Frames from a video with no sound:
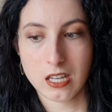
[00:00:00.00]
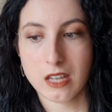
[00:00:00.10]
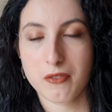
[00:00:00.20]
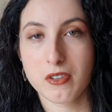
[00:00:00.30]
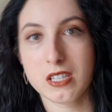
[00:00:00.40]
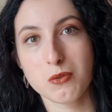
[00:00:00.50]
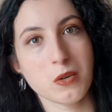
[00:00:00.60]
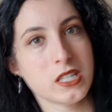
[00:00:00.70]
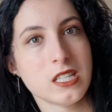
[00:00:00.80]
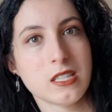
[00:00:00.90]
If it
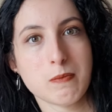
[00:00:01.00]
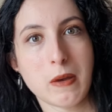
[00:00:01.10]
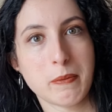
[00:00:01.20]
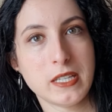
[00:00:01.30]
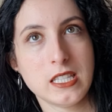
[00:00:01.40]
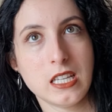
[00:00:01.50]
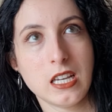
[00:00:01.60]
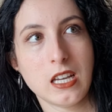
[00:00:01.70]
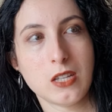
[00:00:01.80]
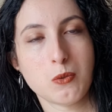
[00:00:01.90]
wasn't my
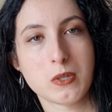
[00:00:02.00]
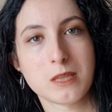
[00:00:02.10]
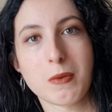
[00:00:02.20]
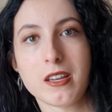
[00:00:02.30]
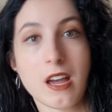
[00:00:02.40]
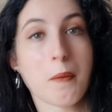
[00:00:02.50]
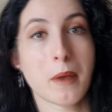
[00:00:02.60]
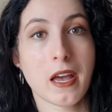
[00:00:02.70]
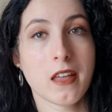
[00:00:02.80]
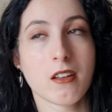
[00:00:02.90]
PC, it was my
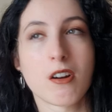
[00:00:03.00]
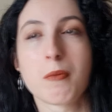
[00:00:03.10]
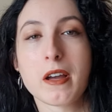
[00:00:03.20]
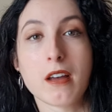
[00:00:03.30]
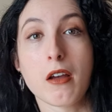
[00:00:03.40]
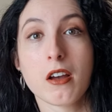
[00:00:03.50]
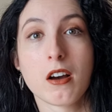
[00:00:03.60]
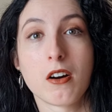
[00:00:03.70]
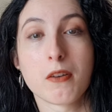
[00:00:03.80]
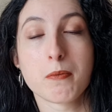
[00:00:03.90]
iPad or
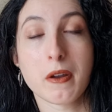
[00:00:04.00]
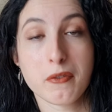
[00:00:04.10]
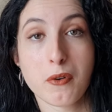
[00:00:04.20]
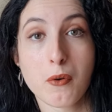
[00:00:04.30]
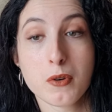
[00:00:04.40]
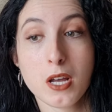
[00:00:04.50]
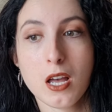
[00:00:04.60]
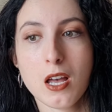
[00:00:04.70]
my phone.